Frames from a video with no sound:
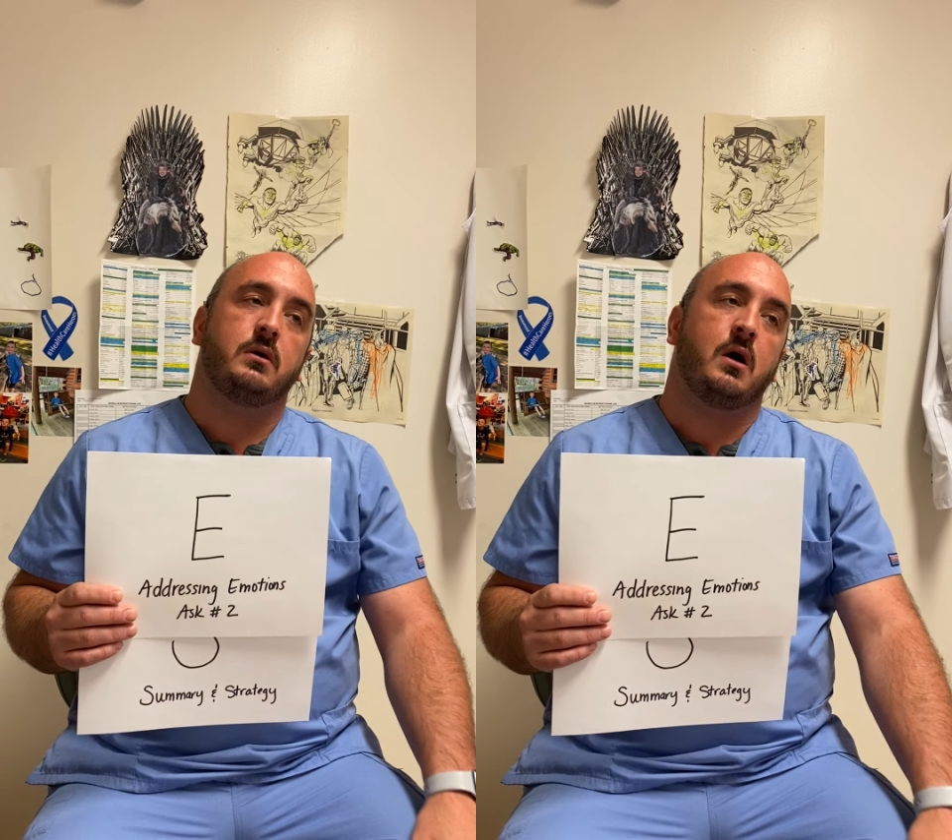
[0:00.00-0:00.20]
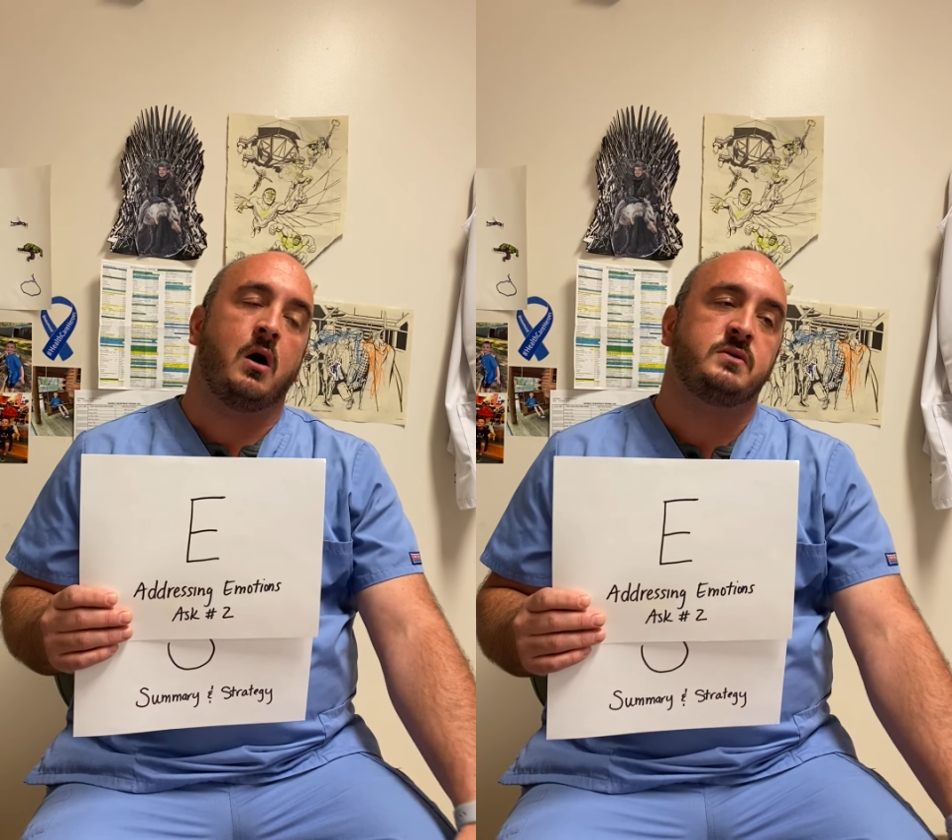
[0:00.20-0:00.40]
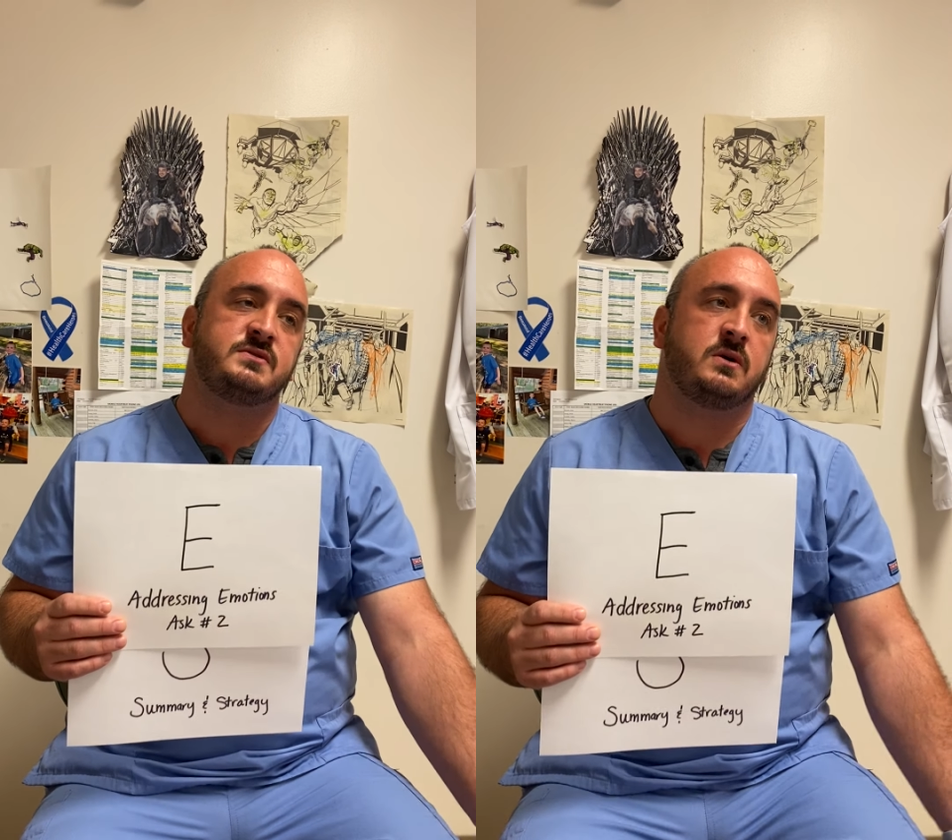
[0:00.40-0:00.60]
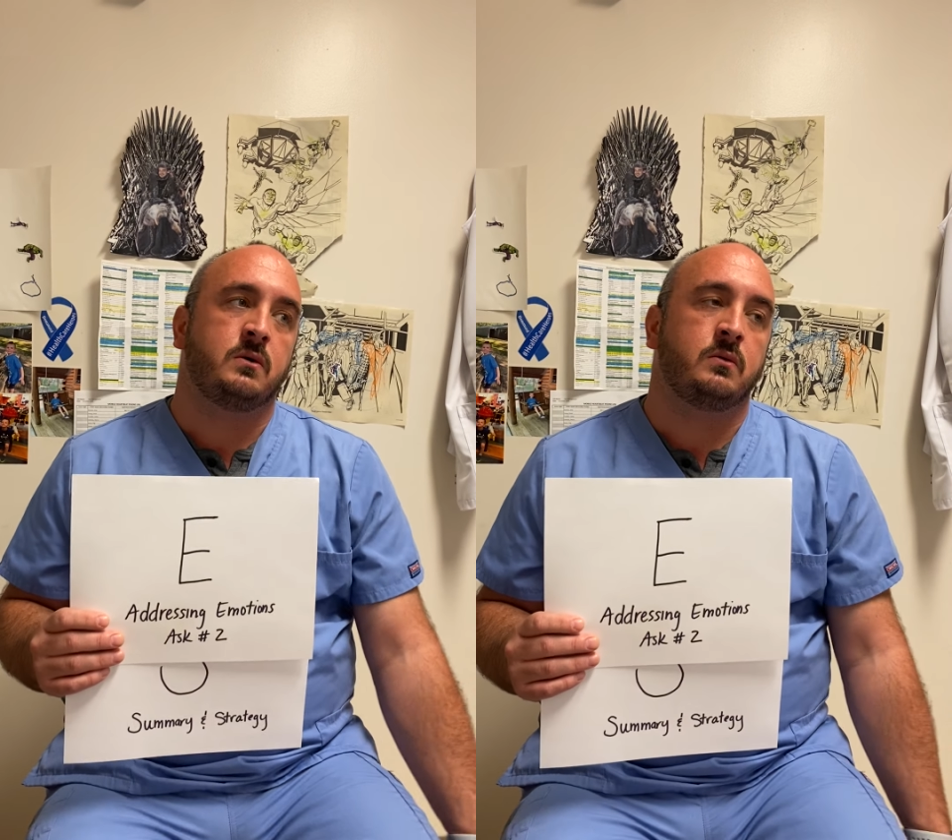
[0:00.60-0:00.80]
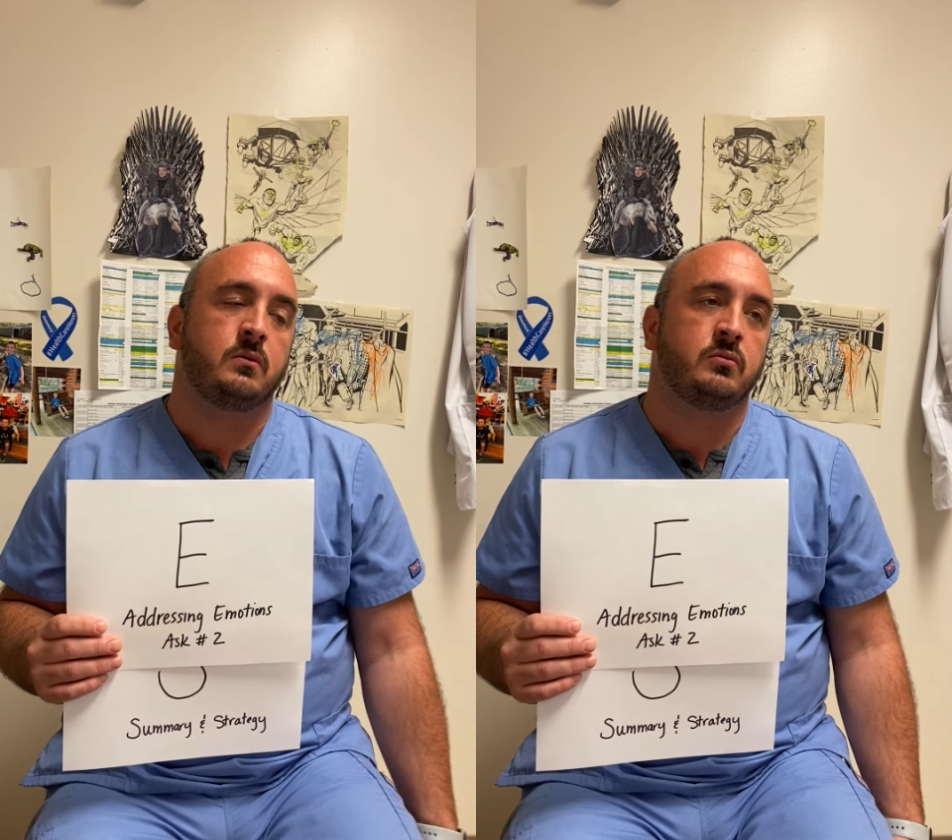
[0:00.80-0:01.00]

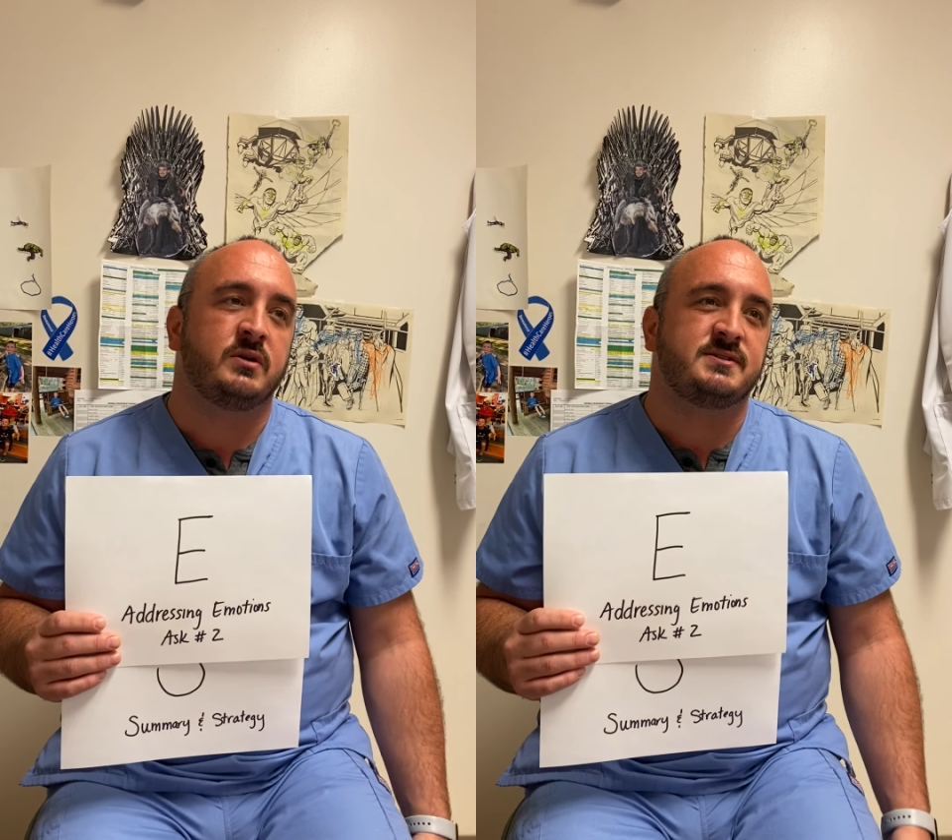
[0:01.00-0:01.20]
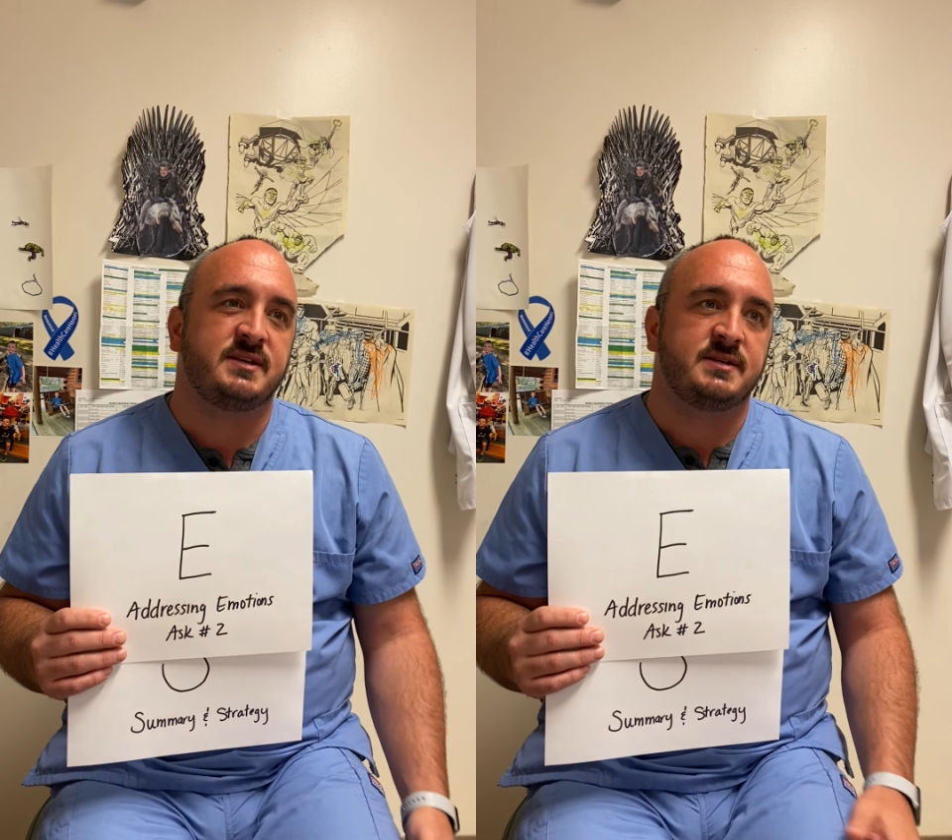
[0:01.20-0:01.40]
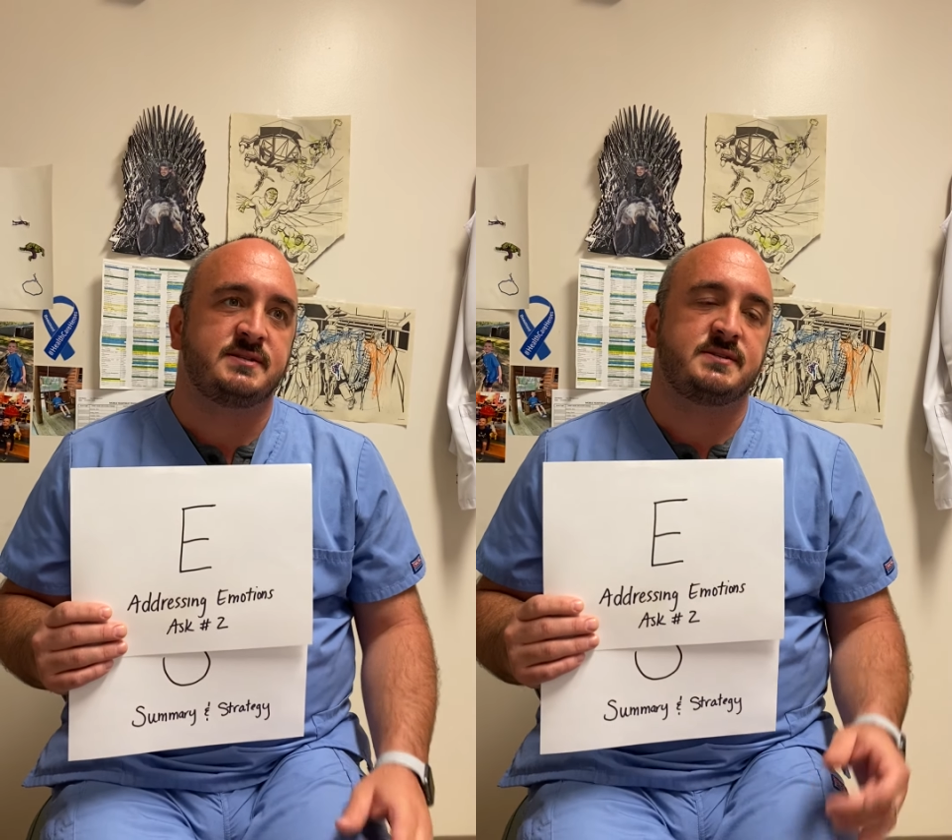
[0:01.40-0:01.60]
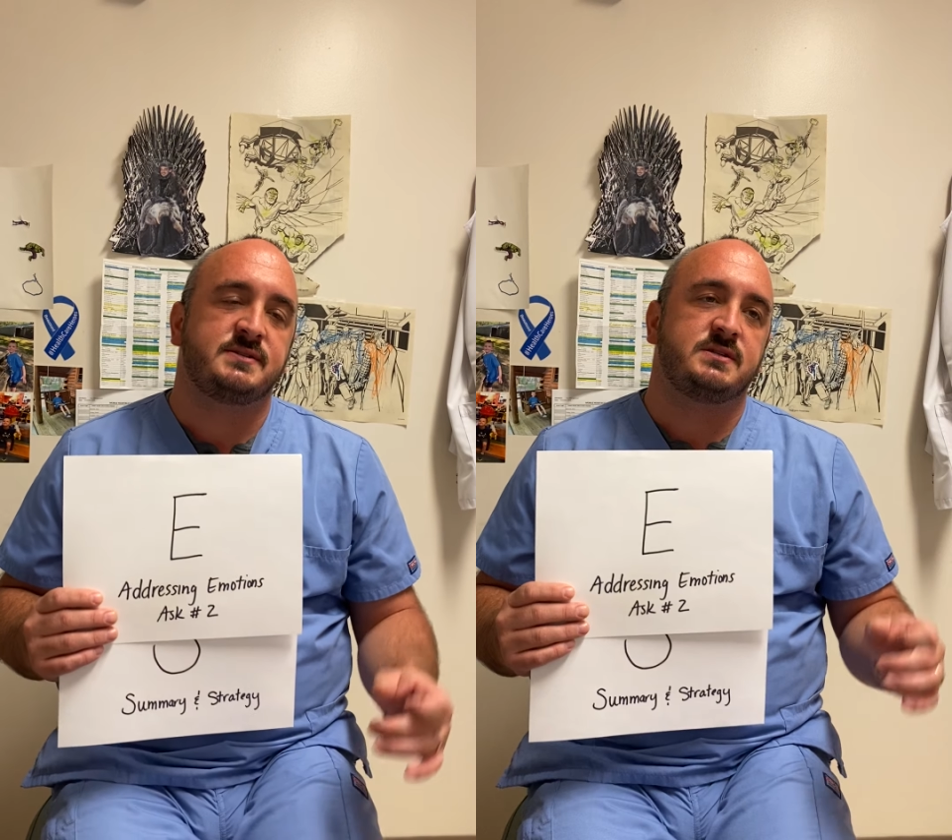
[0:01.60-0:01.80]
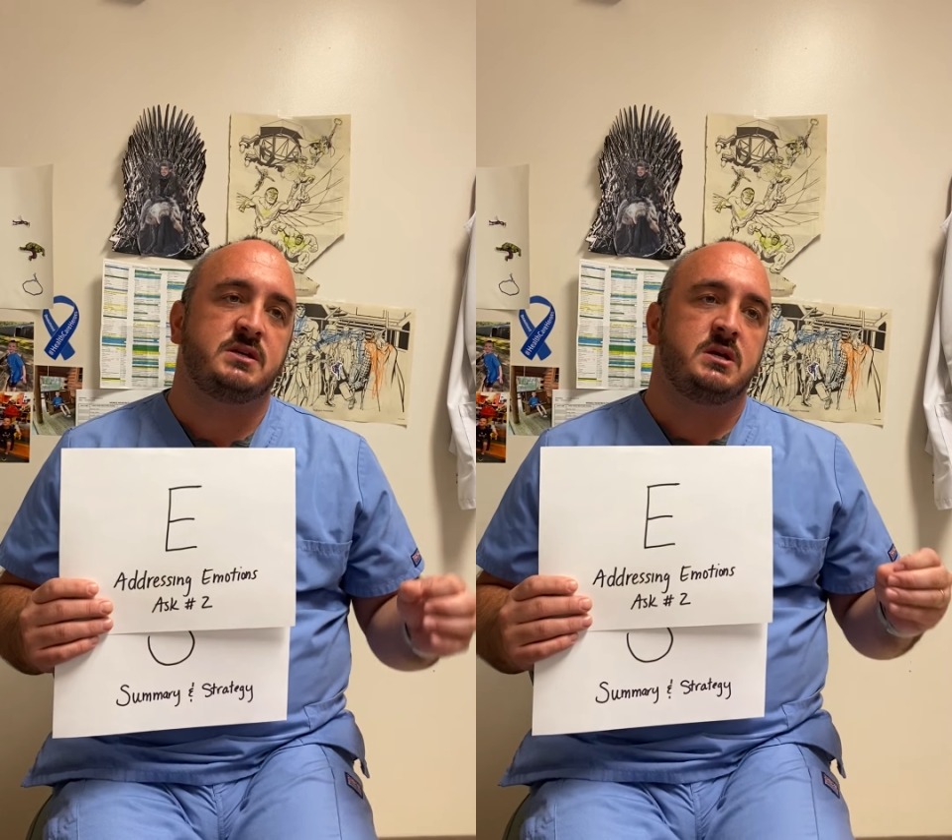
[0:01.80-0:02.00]
also resist